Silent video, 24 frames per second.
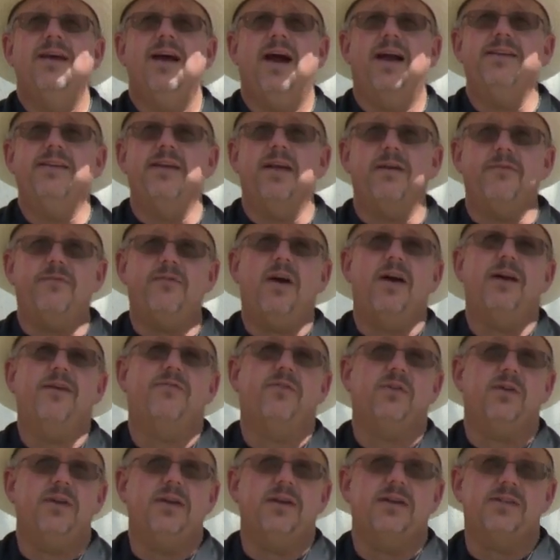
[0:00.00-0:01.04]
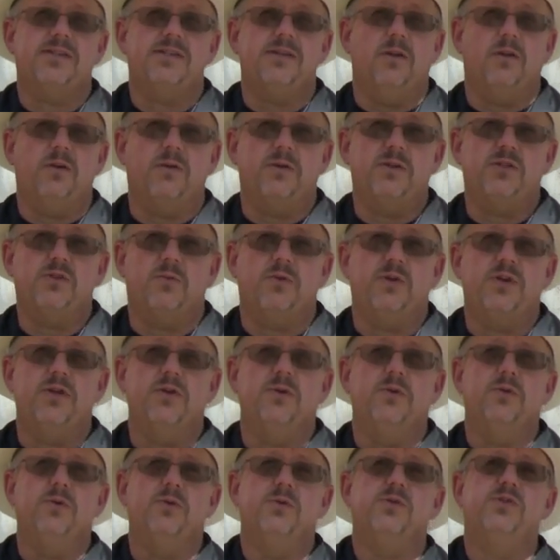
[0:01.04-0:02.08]
identify if accelerants were
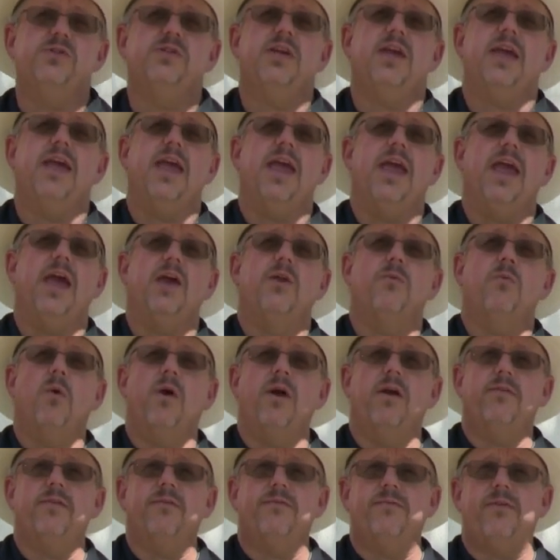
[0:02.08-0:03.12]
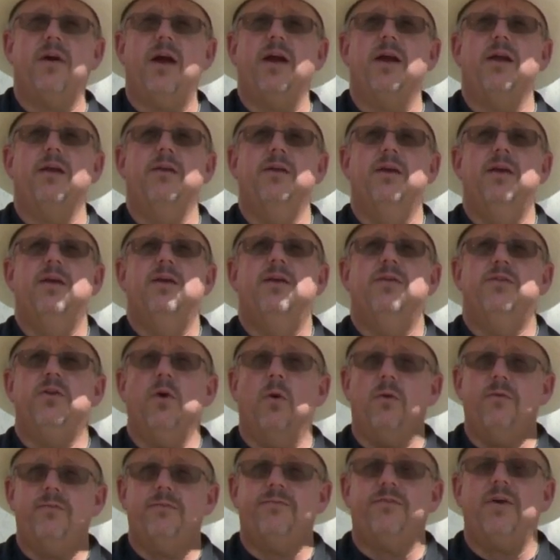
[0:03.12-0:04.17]
used and where the fire,
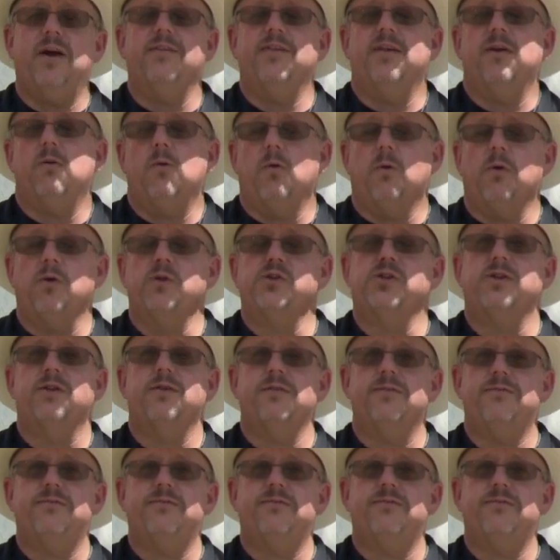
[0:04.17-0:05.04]
They'll find the origin of the